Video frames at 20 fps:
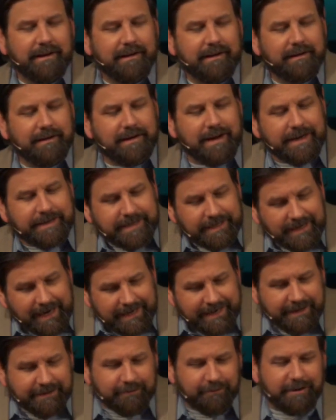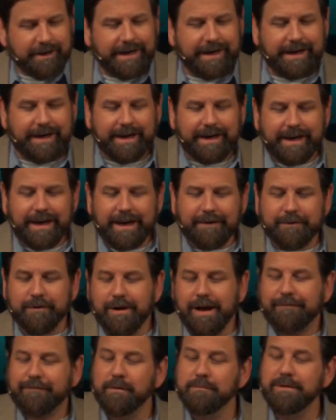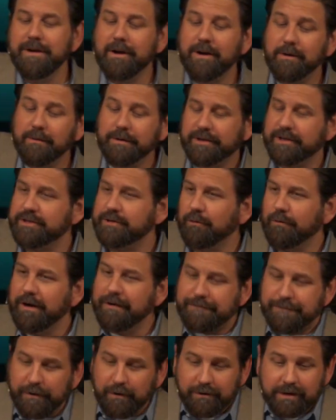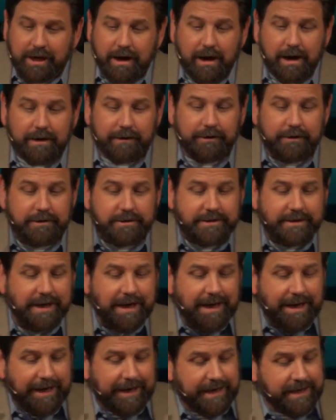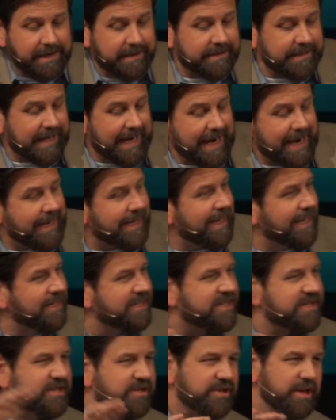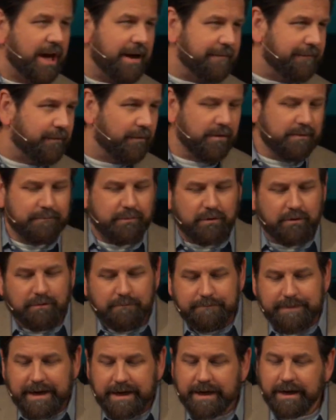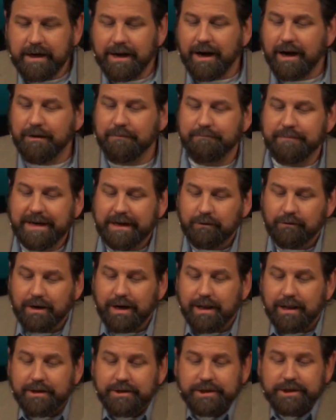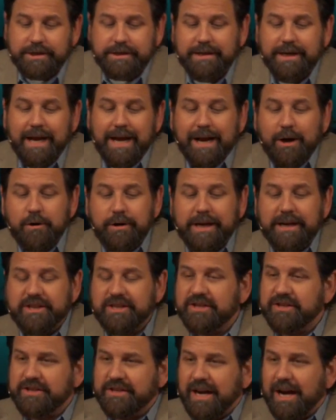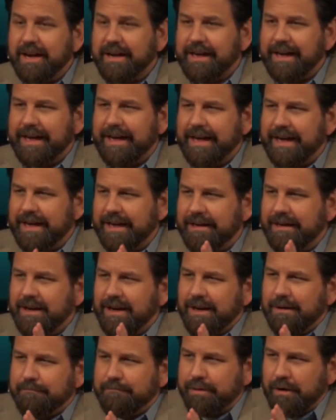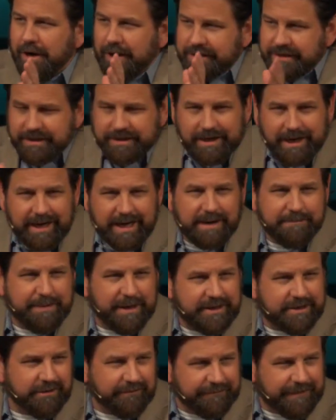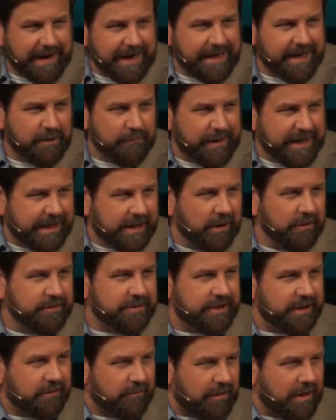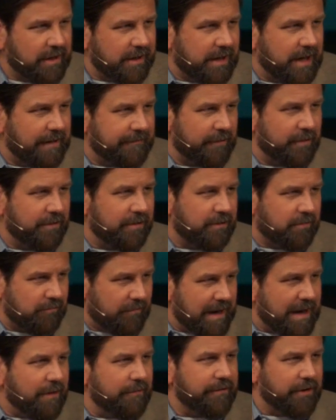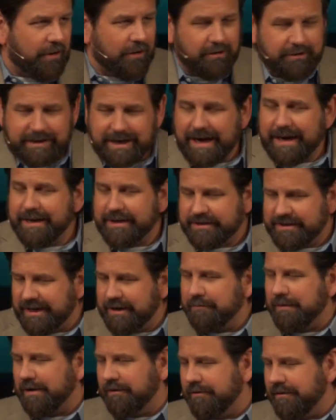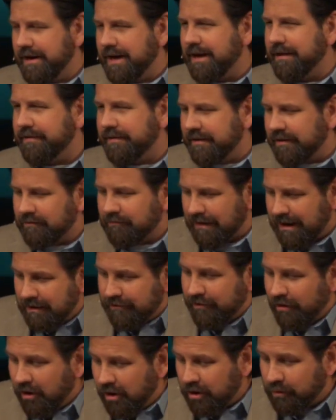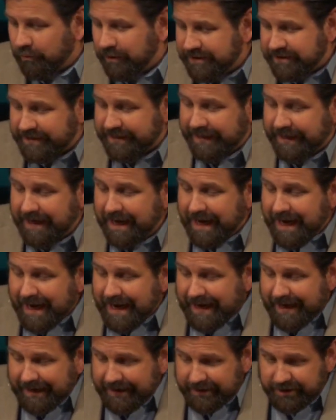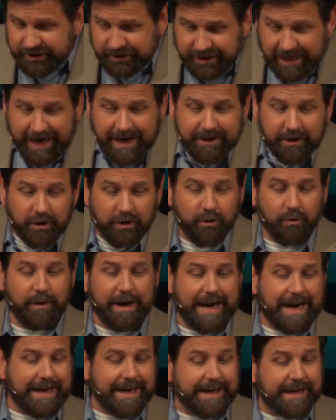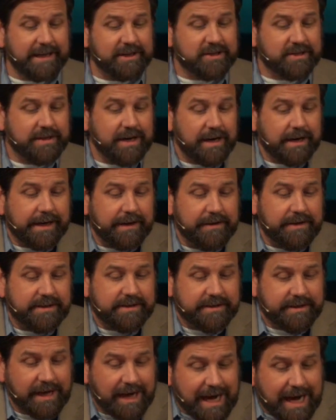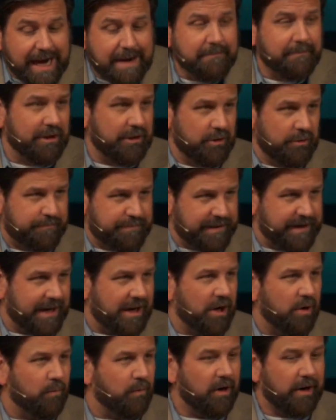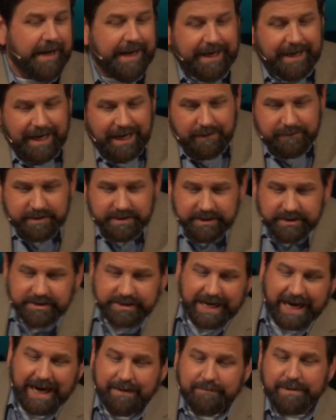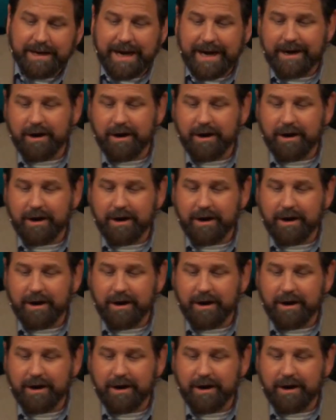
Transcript: 1993, if you're not familiar with the story, Phil Connors is an insufferable meteorologist who gets stuck in Punxsutawney, Pennsylvania when he goes to cover Groundhog Day to see whether or not the groundhog would see his shadow. And he gets stuck in this time loop there where he lives the same day